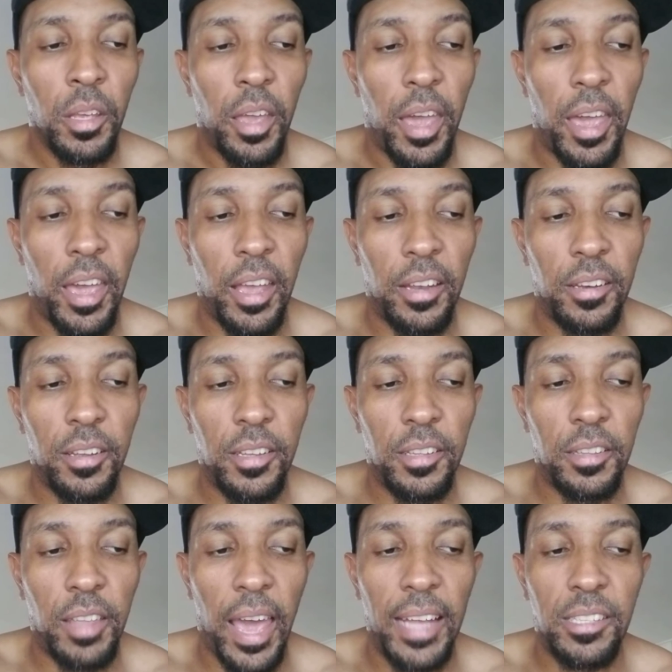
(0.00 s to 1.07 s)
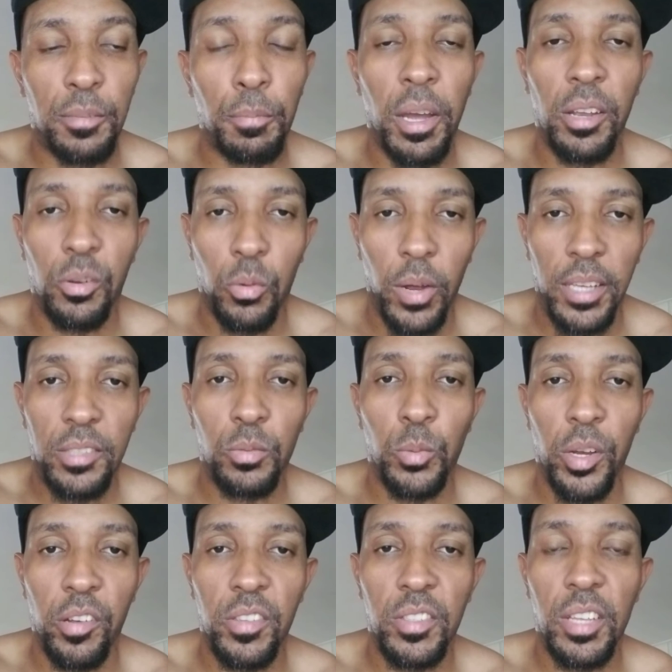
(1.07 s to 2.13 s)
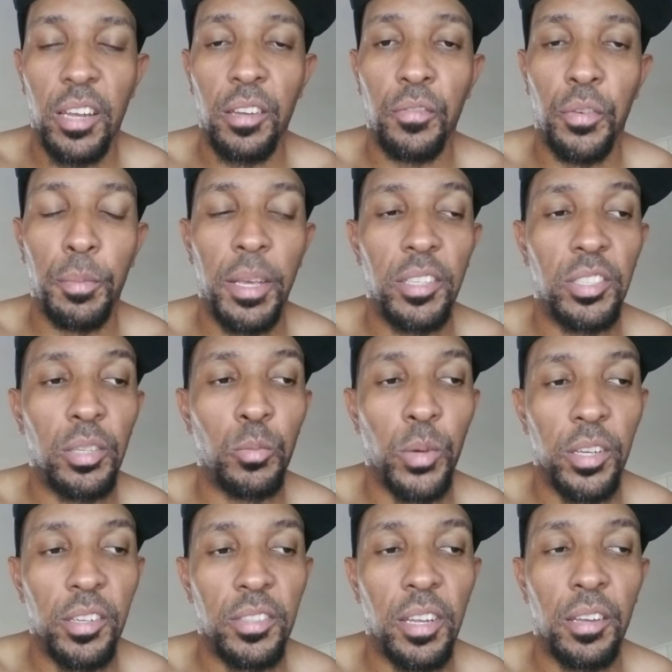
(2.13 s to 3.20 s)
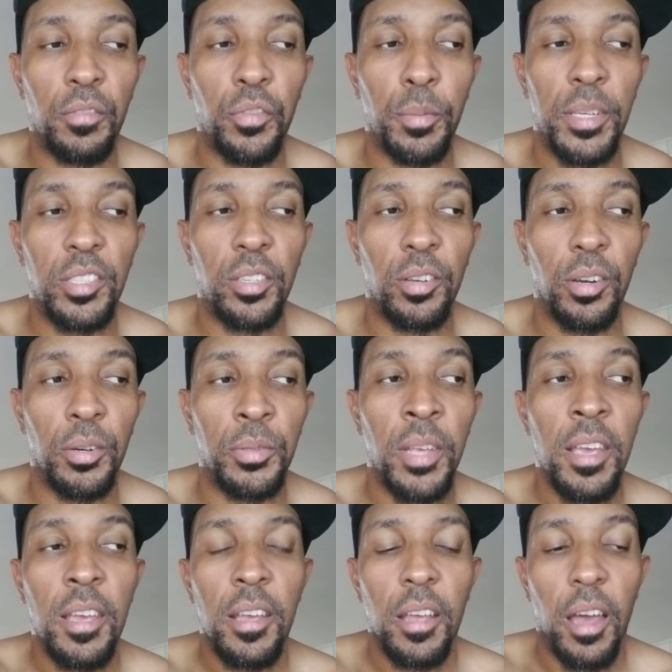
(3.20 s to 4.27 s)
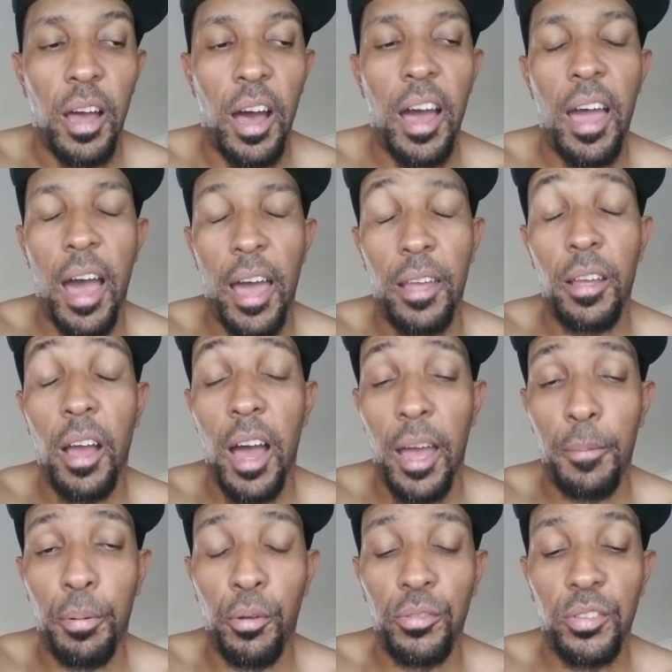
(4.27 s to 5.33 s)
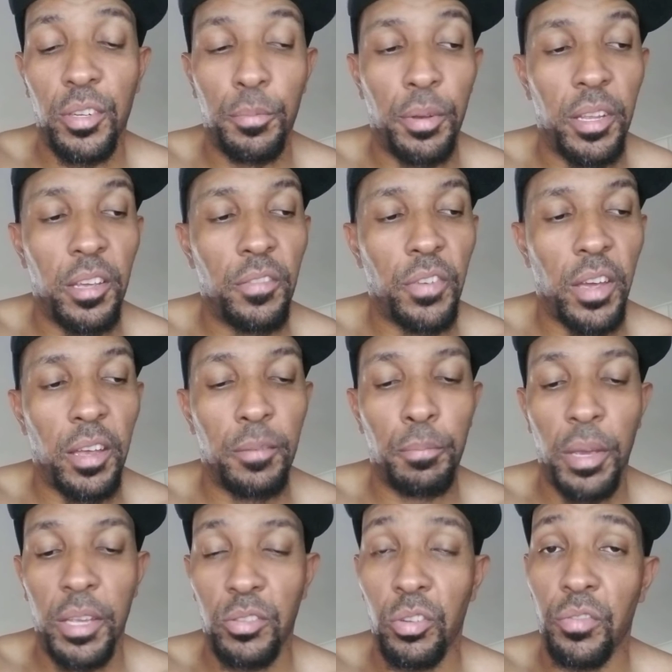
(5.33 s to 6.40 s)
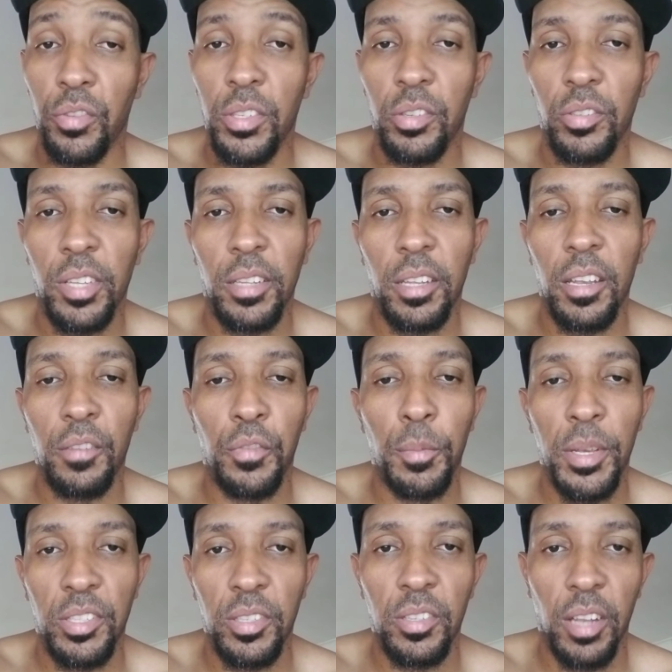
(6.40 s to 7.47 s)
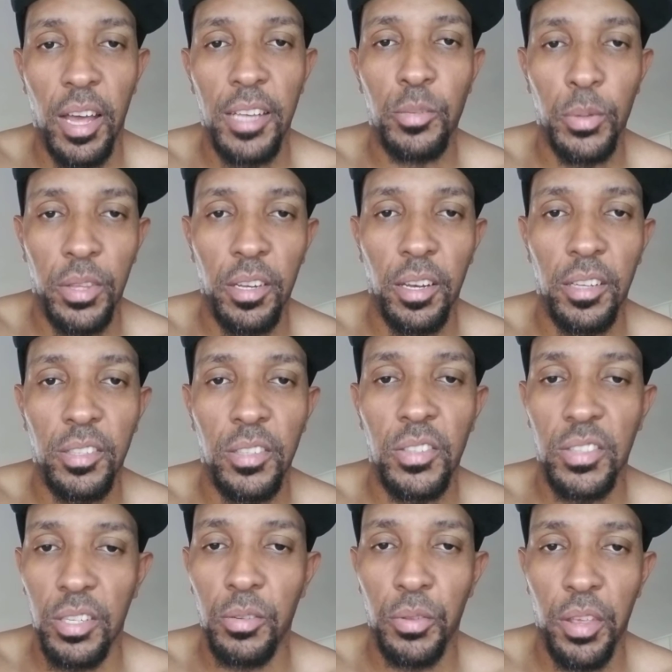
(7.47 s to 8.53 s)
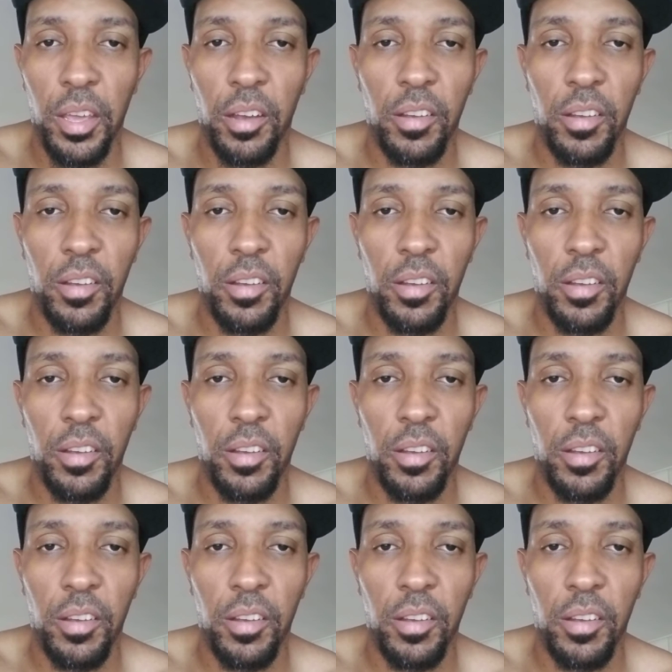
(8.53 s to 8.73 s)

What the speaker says: And that's my quest. Where is that information? Where does that information go? I personally believe, and based off research, that the information lies within us. It's still there.